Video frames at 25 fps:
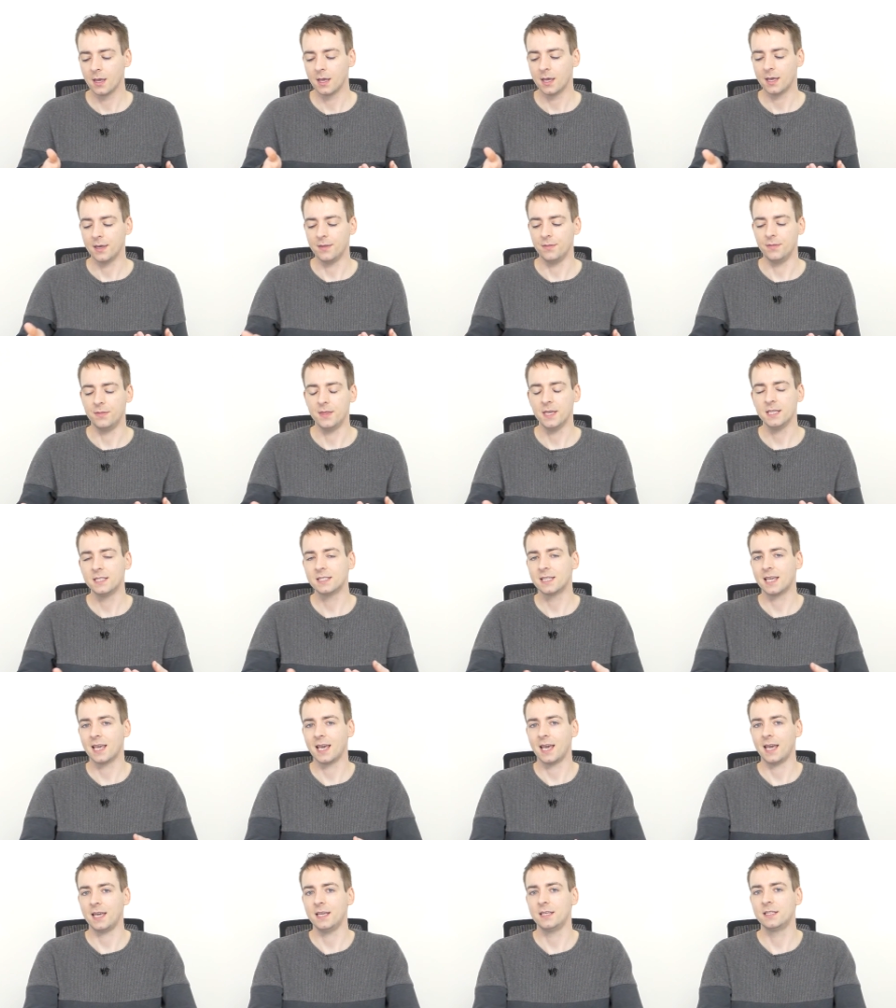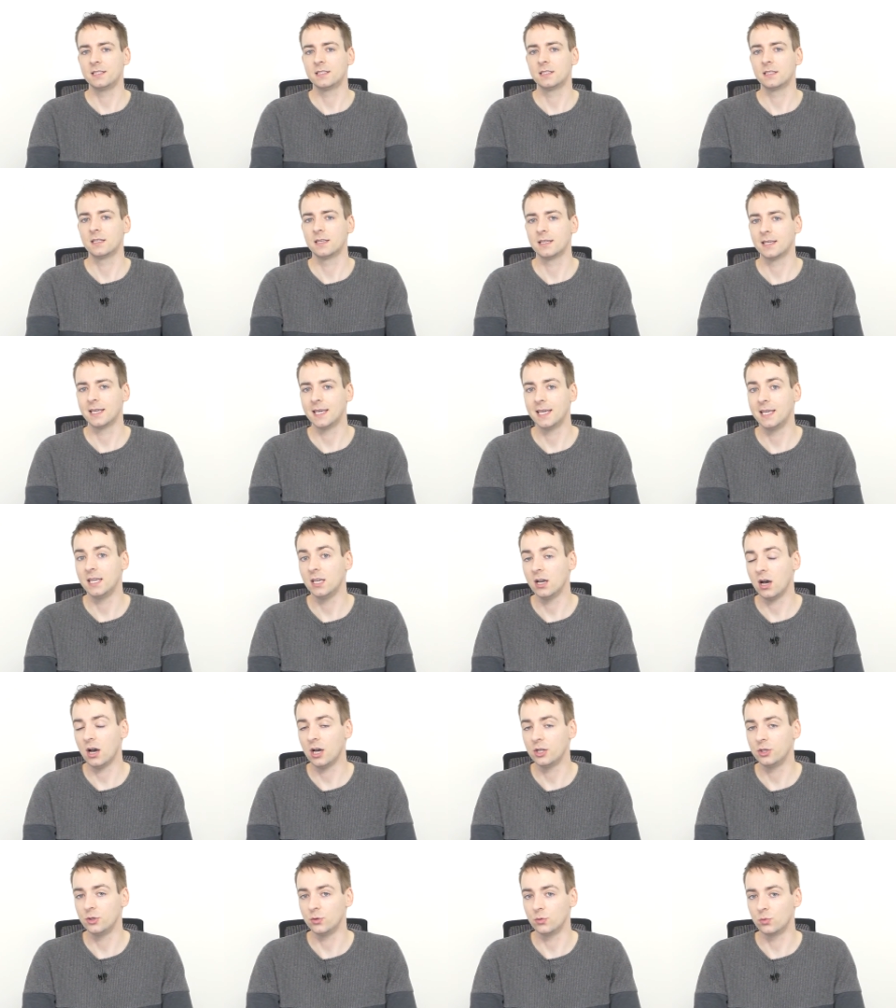In this case,
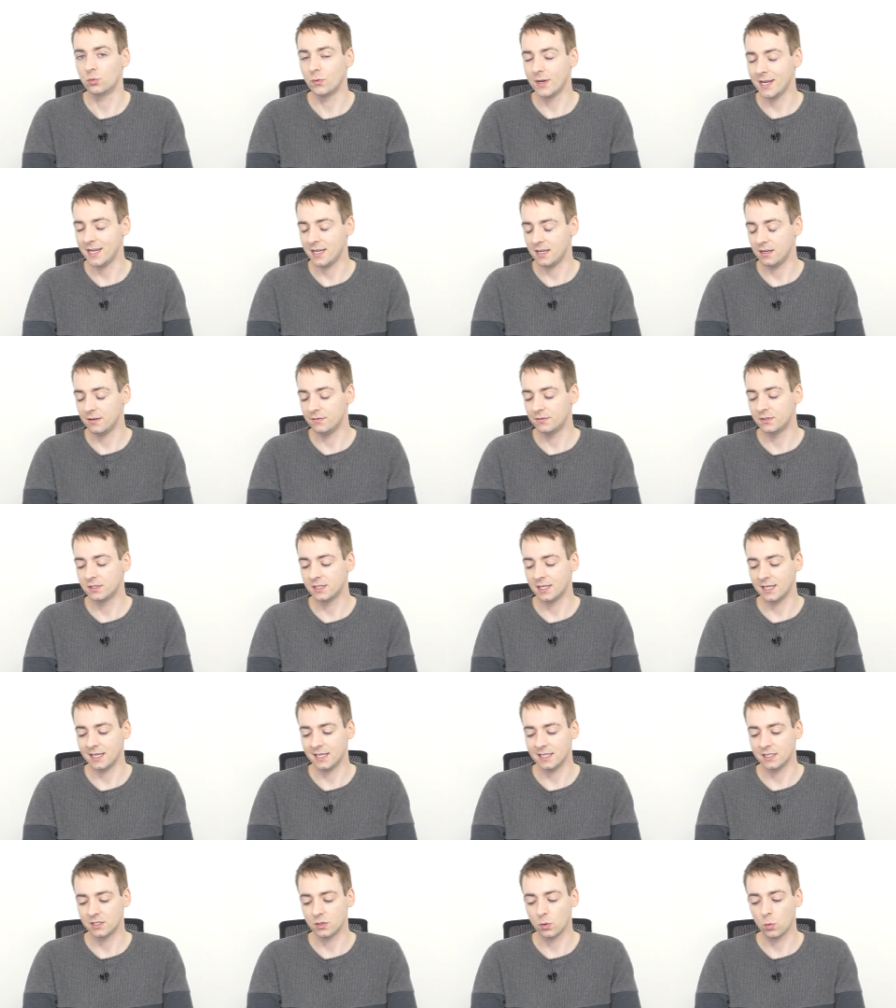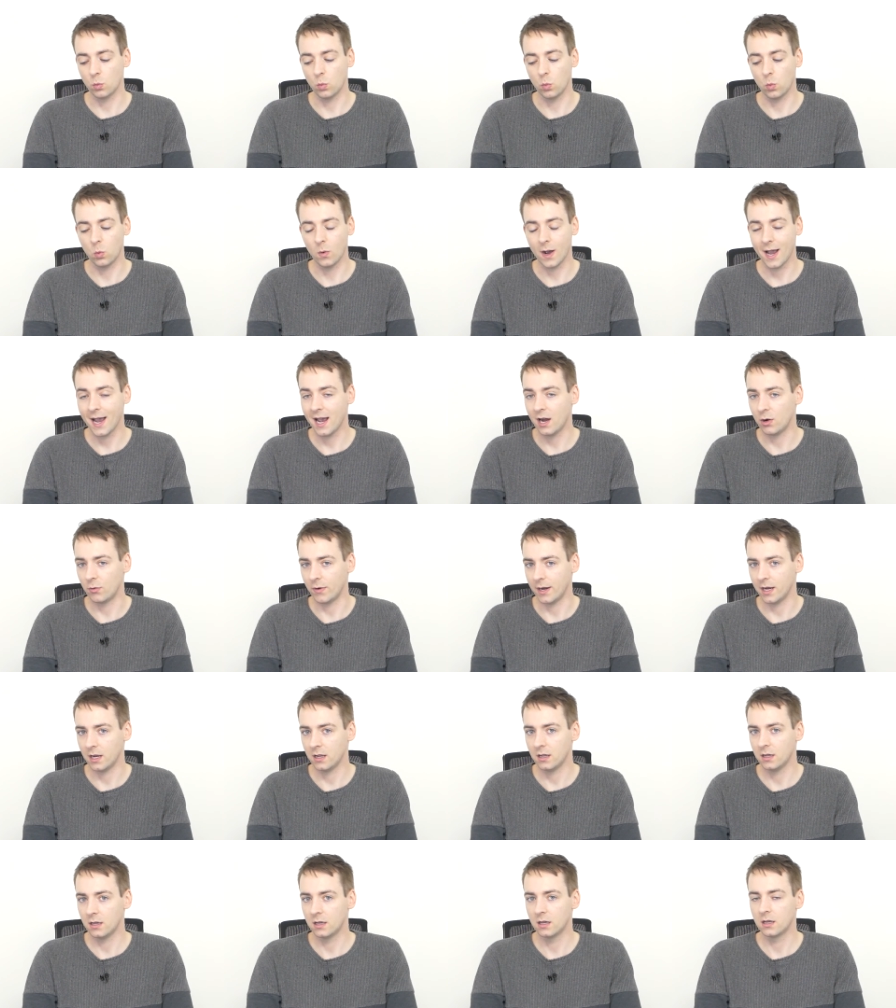Keanu Reeves is
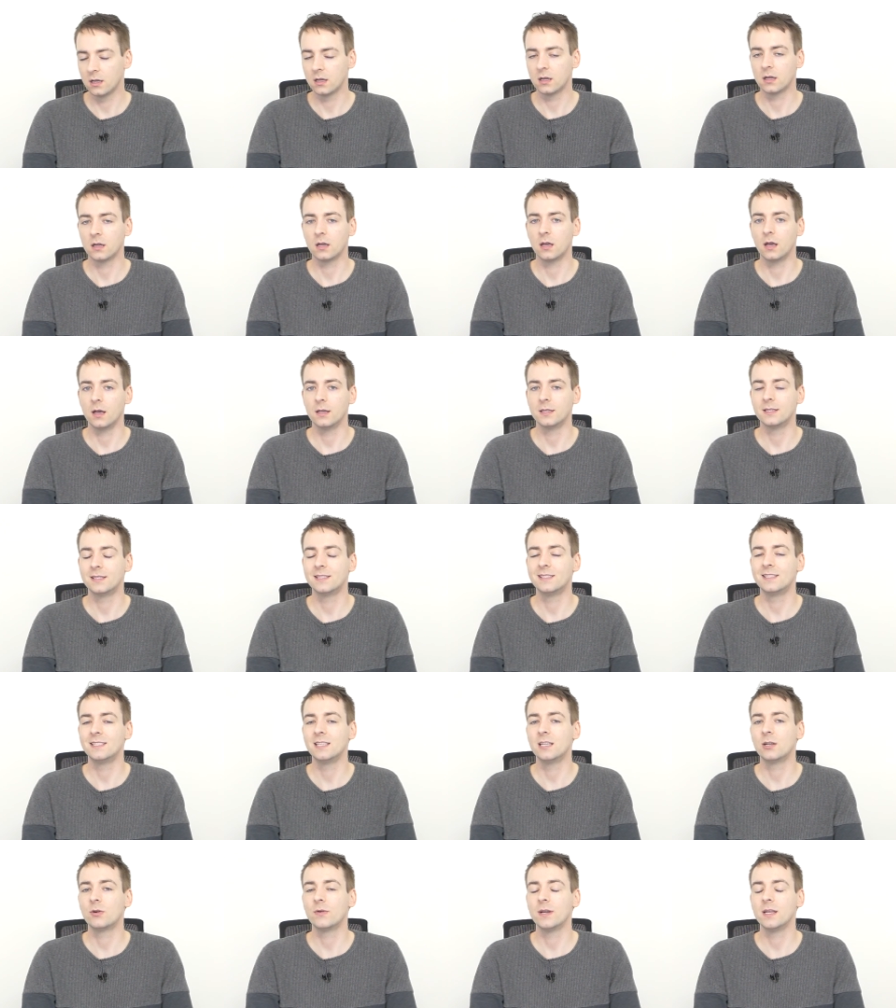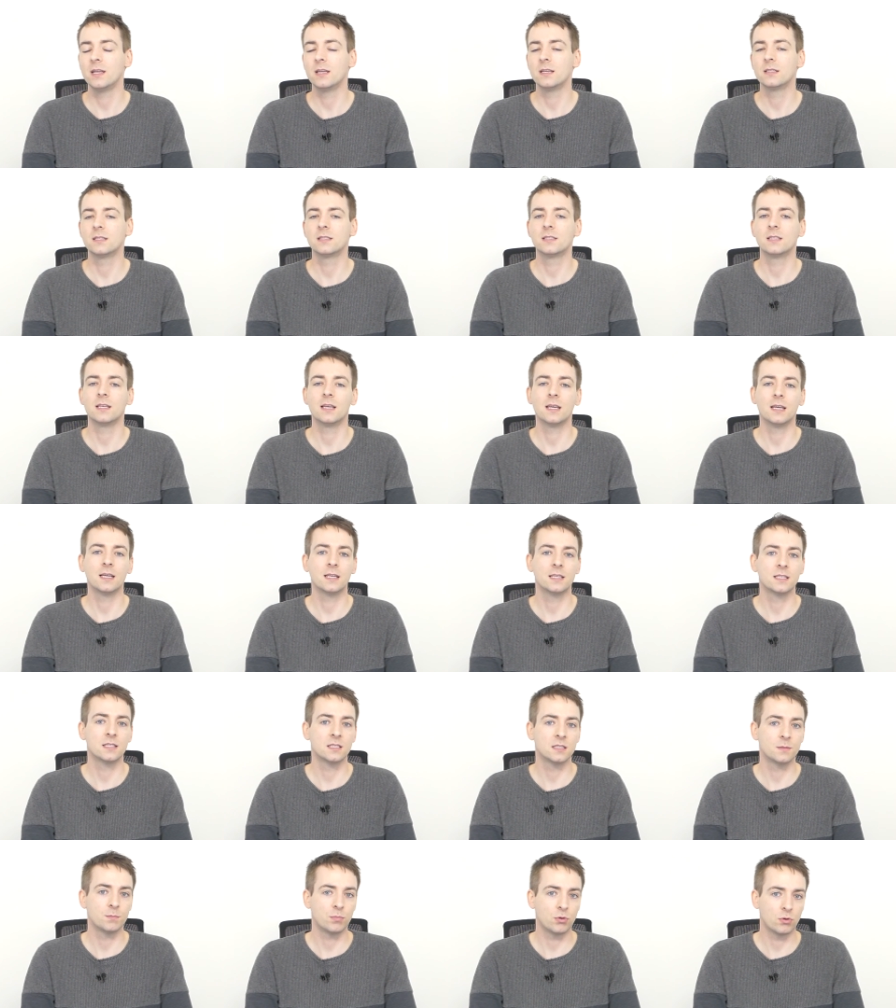wearing a serious
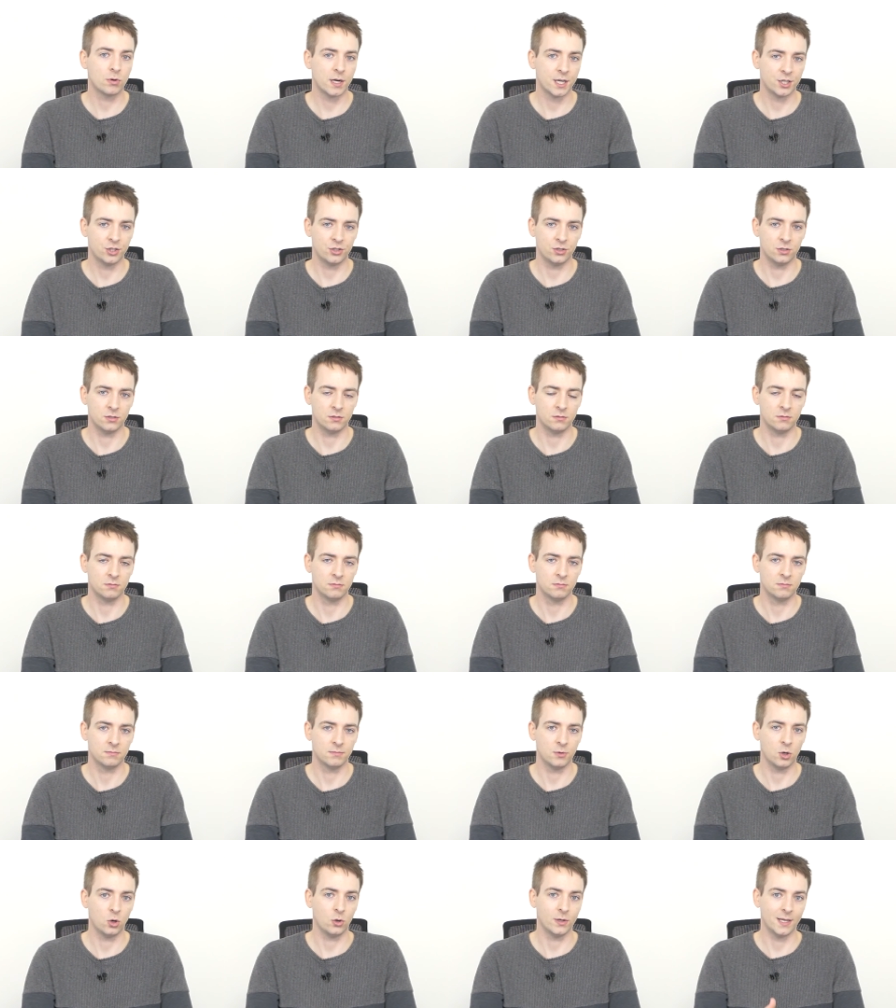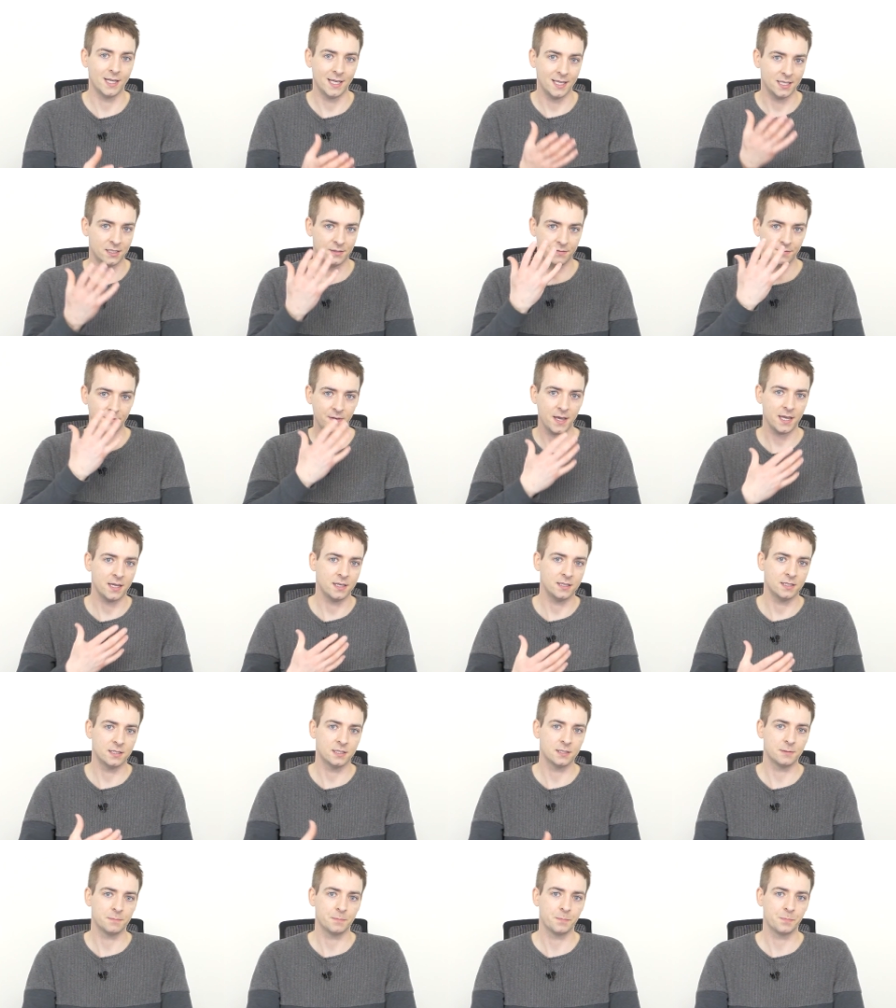expression on his
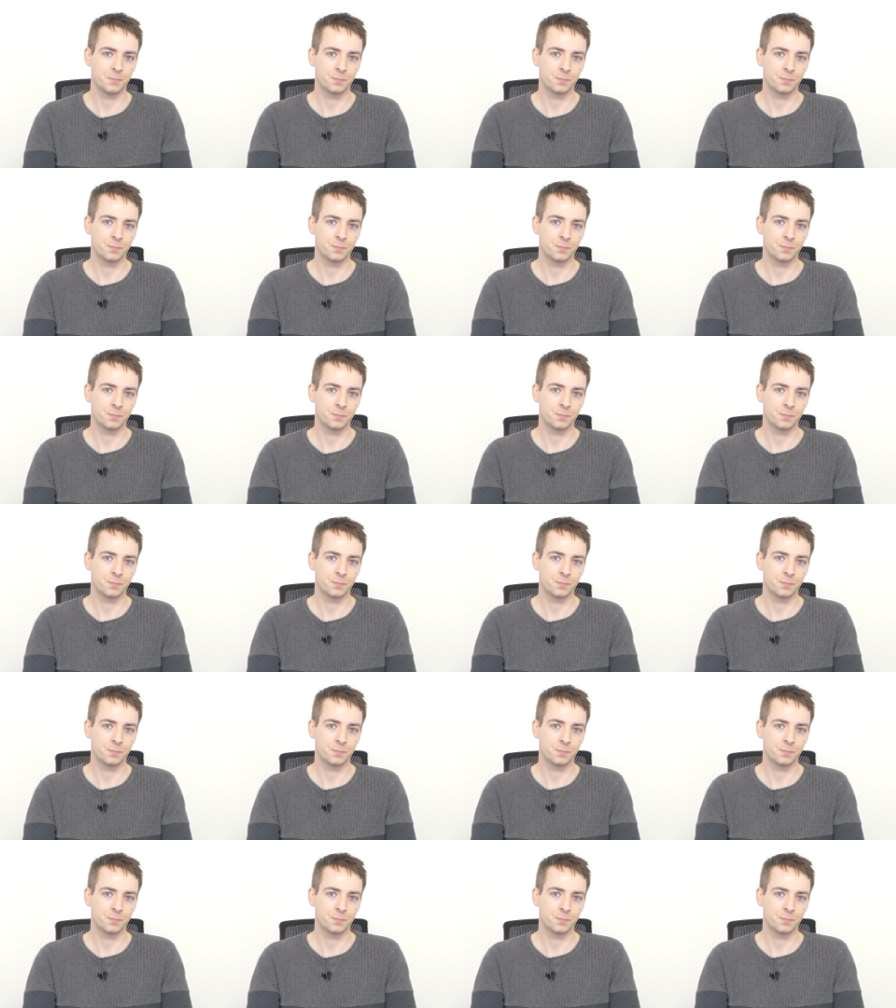face.